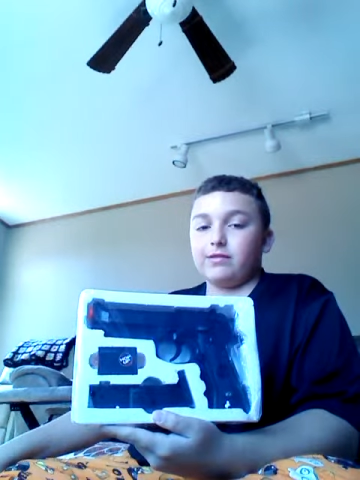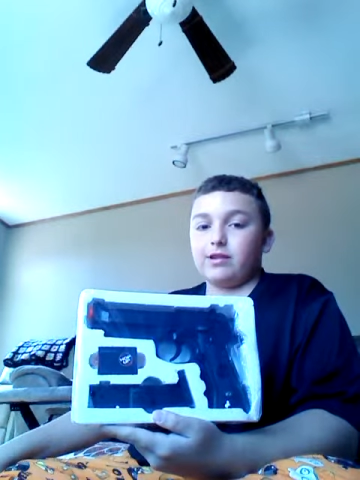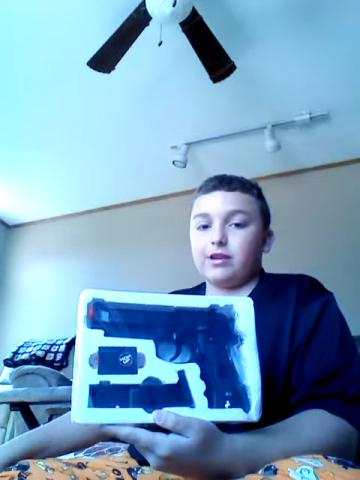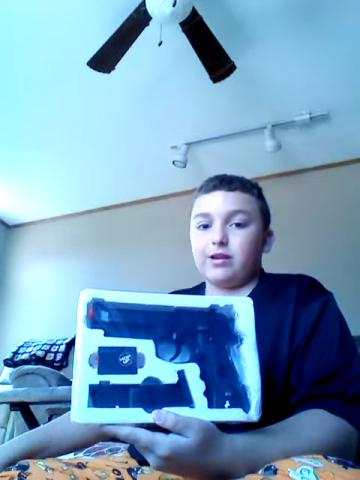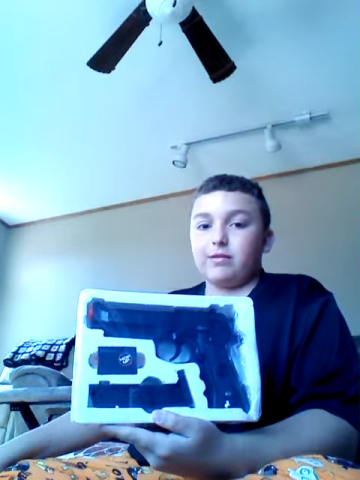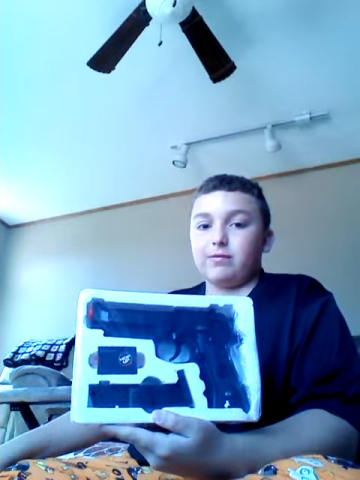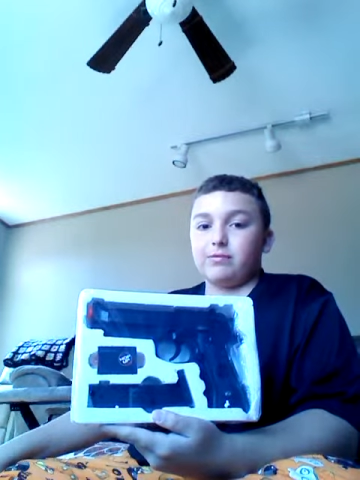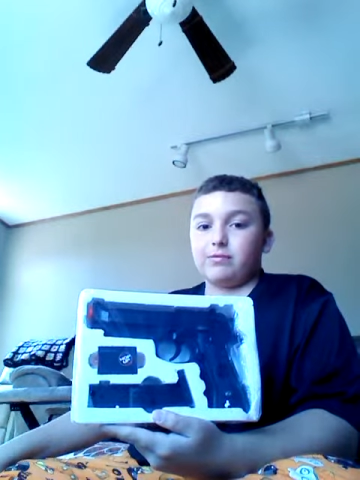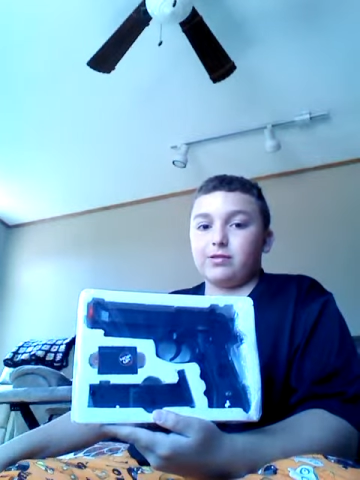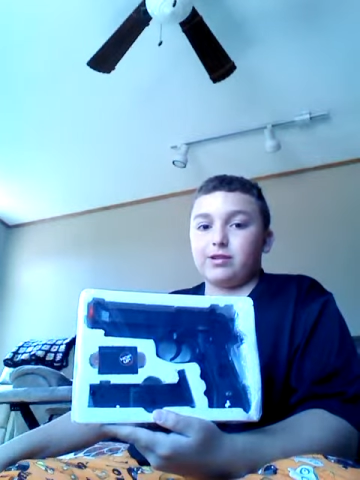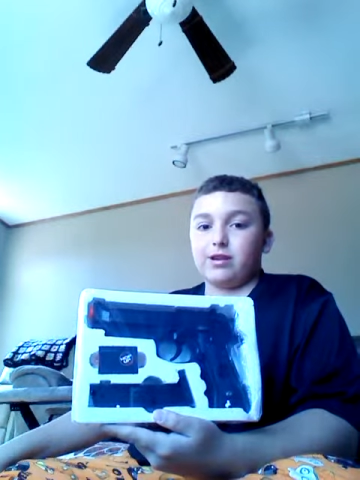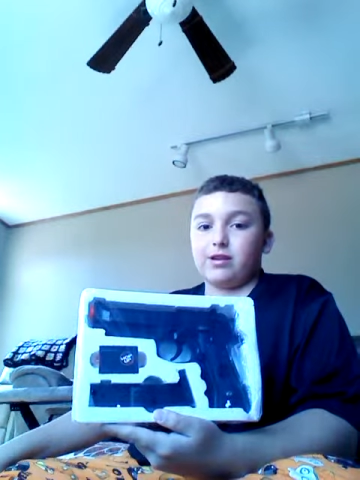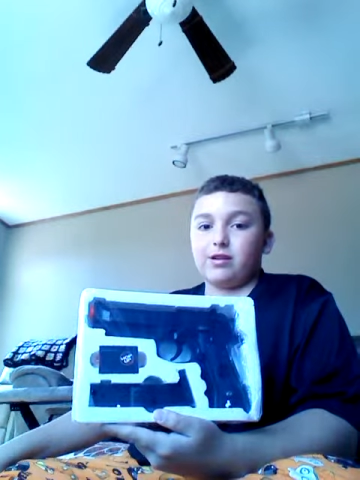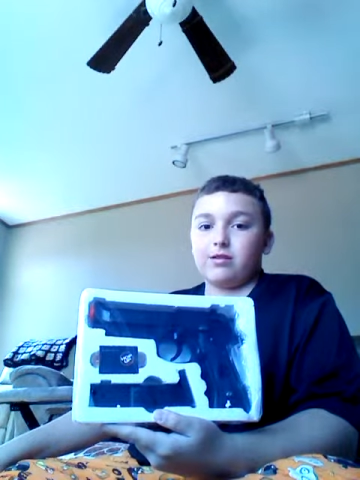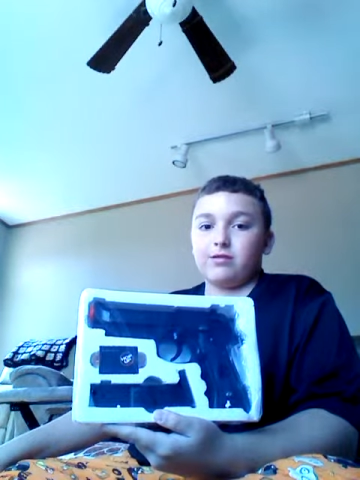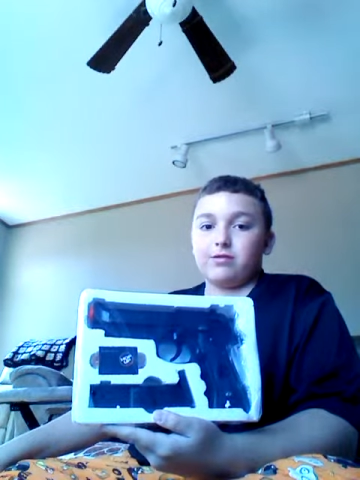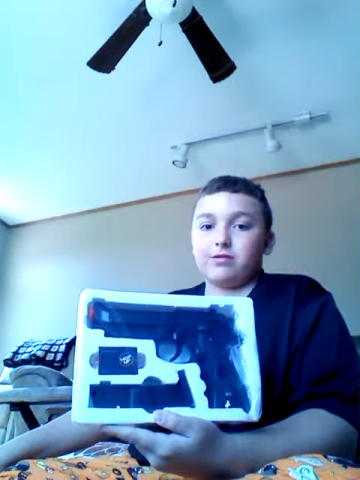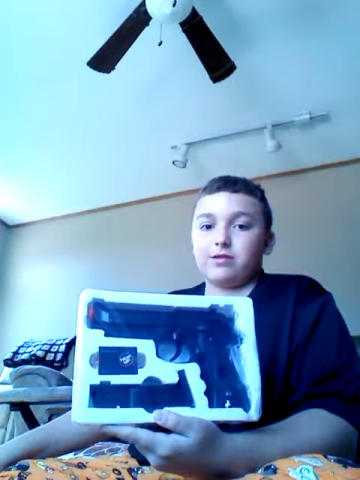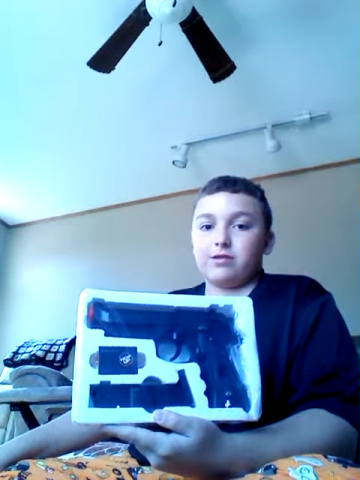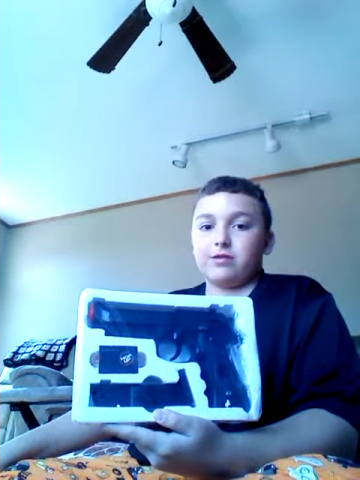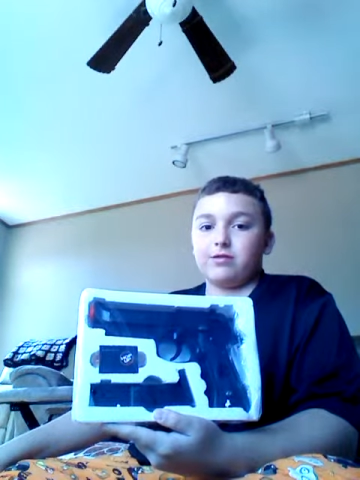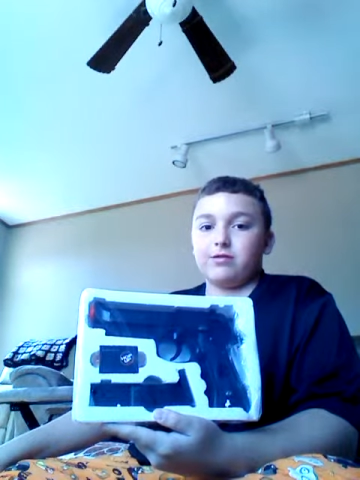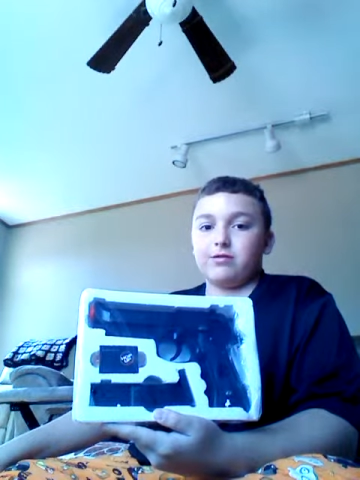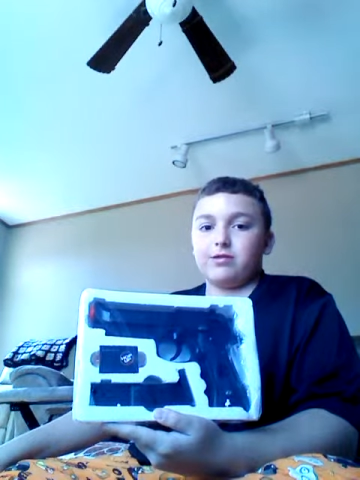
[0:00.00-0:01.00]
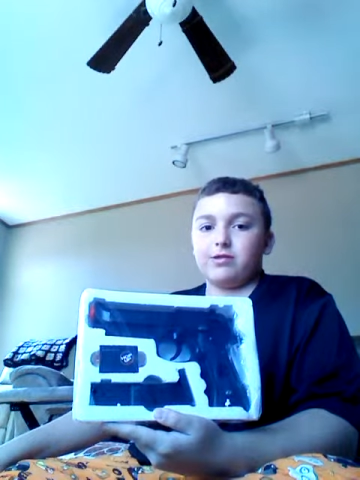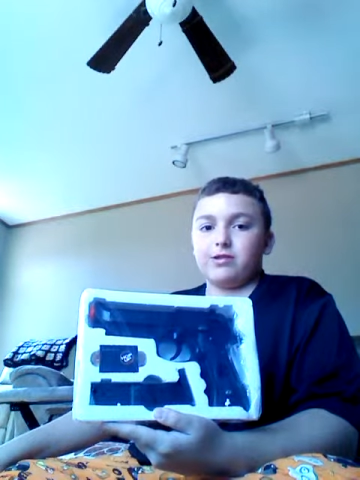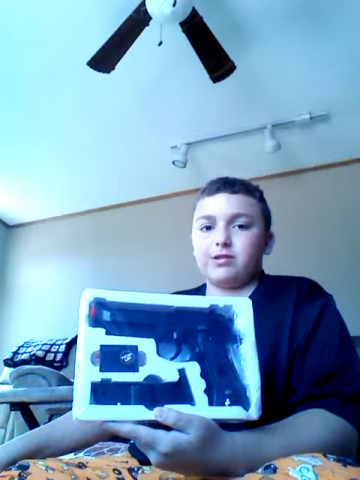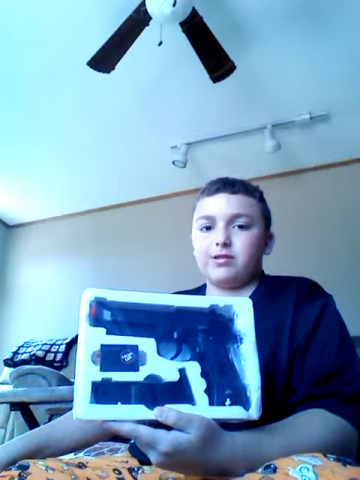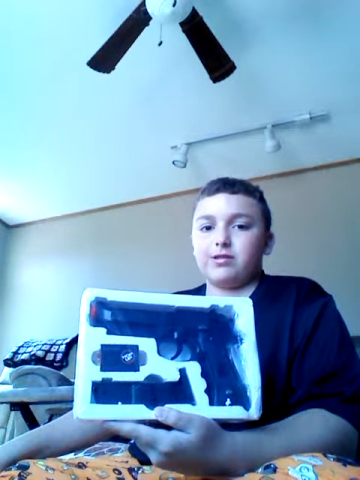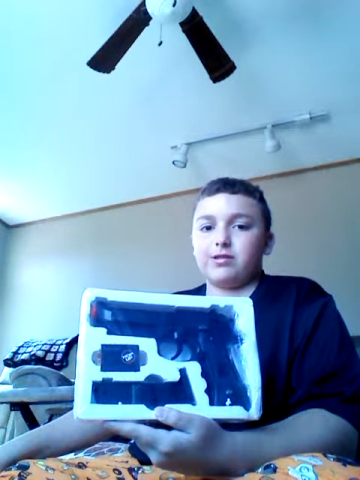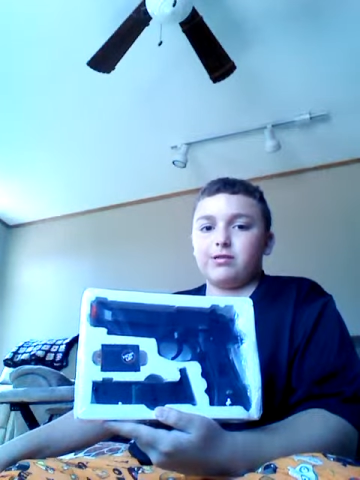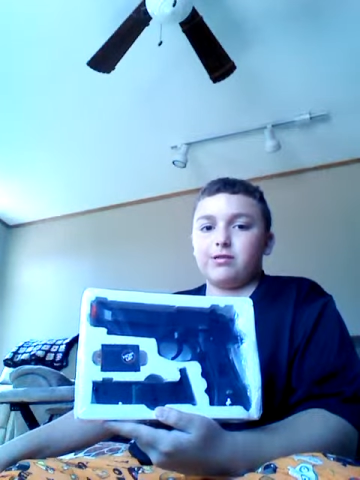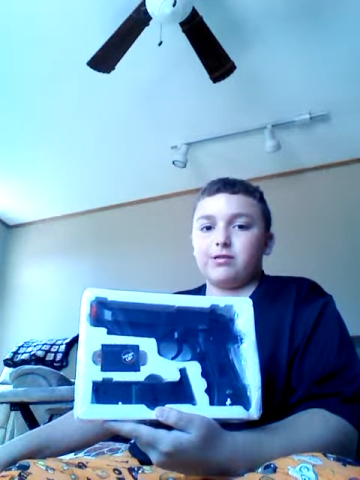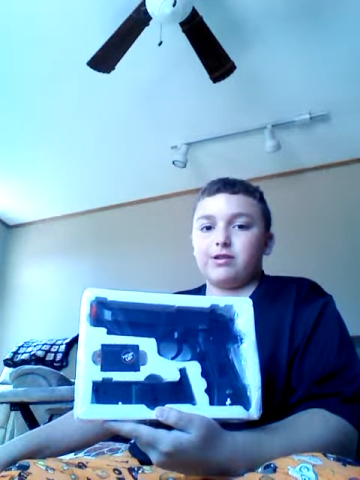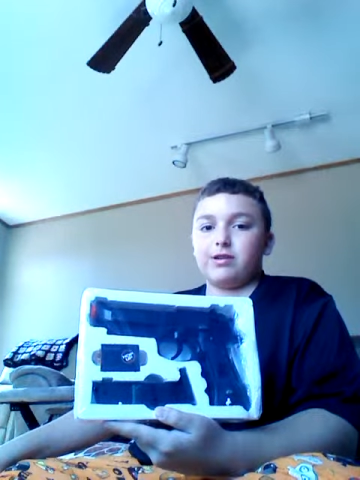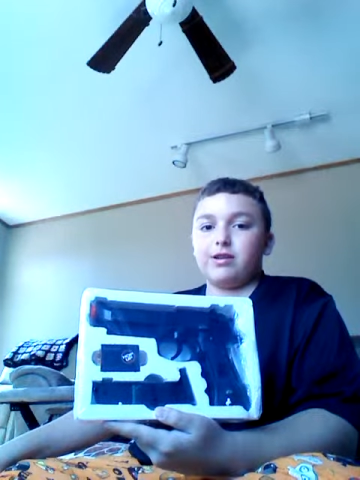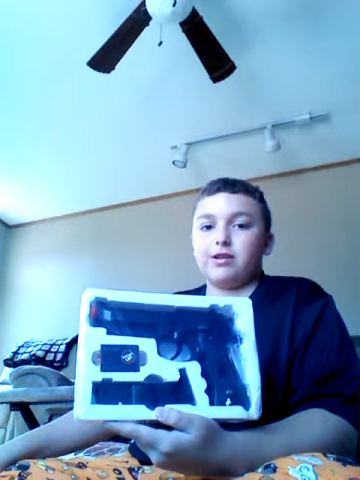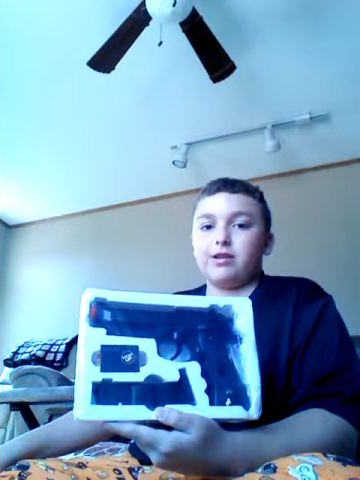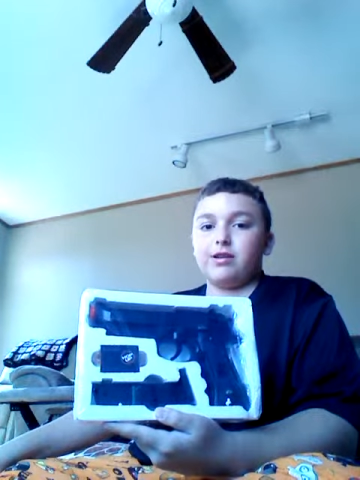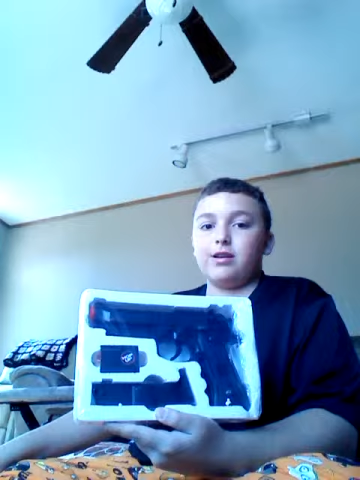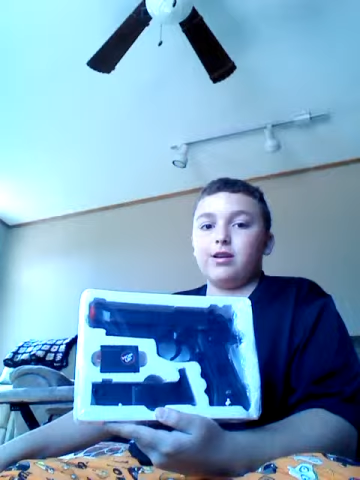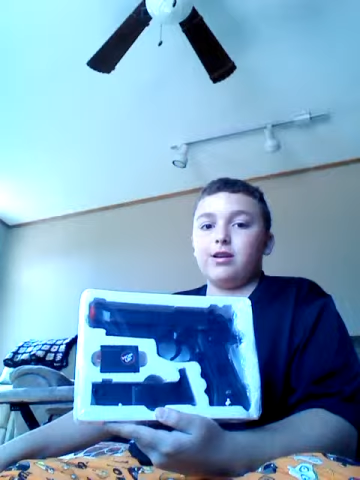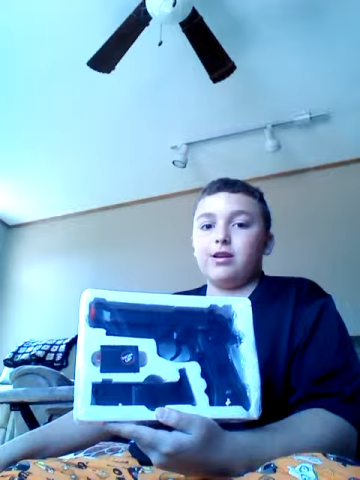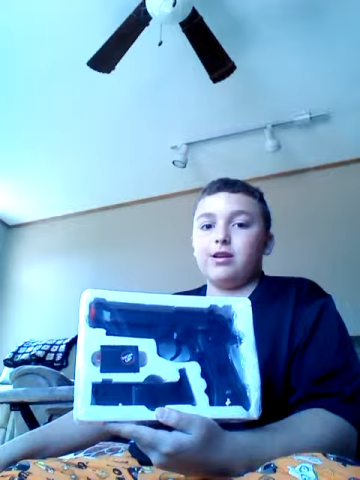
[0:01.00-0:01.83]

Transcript: a couple dollars and use it. Go ahead.